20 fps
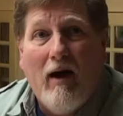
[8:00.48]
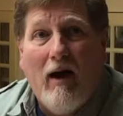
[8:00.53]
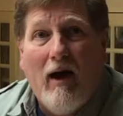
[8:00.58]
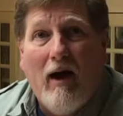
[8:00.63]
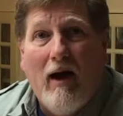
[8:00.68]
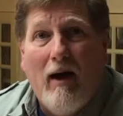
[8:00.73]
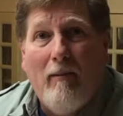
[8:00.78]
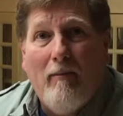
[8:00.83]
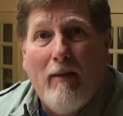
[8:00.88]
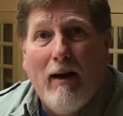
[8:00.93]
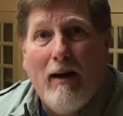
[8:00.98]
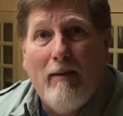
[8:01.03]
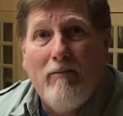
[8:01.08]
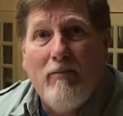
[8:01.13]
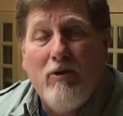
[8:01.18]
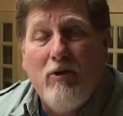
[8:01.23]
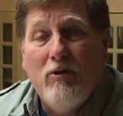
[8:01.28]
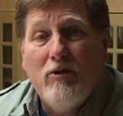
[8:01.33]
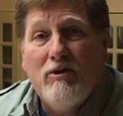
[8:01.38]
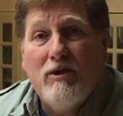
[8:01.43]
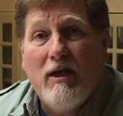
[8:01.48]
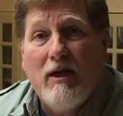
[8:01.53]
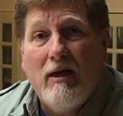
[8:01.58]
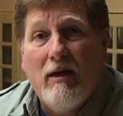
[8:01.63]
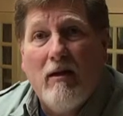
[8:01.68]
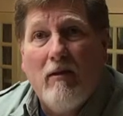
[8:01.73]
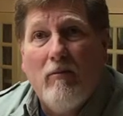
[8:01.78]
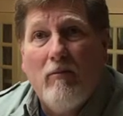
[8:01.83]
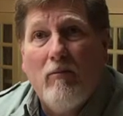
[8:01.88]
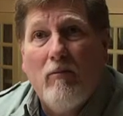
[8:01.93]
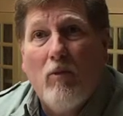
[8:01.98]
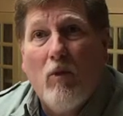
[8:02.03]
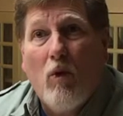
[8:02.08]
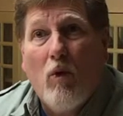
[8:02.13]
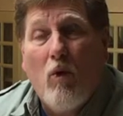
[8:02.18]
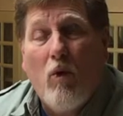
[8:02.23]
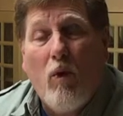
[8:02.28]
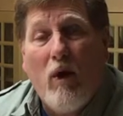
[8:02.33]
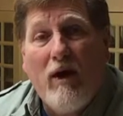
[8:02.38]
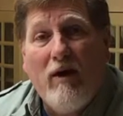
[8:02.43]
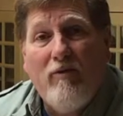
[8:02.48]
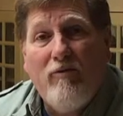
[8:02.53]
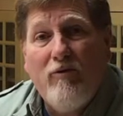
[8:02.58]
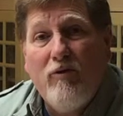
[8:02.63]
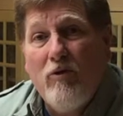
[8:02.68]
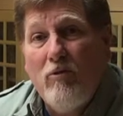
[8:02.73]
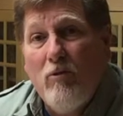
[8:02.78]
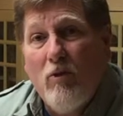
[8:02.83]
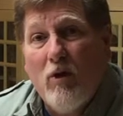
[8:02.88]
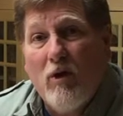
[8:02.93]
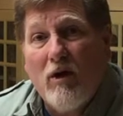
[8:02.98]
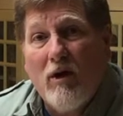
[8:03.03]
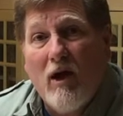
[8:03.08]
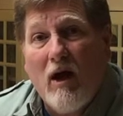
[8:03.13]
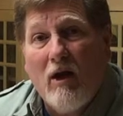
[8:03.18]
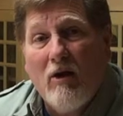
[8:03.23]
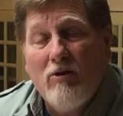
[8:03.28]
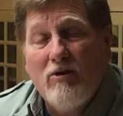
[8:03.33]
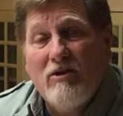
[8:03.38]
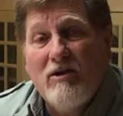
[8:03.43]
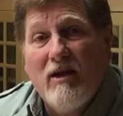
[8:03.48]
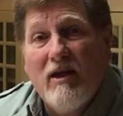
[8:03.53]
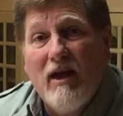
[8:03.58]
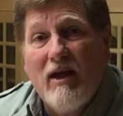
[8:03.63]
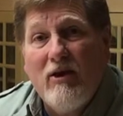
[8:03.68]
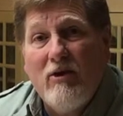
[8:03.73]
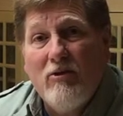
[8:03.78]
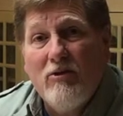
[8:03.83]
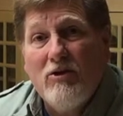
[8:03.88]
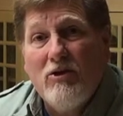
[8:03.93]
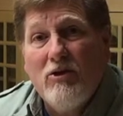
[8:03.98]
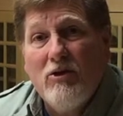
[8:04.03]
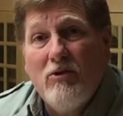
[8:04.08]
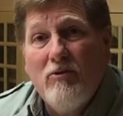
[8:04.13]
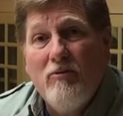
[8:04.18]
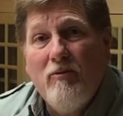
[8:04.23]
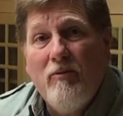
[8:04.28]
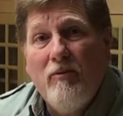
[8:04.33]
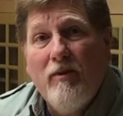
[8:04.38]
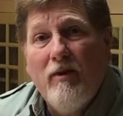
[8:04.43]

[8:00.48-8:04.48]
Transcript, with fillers: Um, I'm using quite a few more colors than I used to.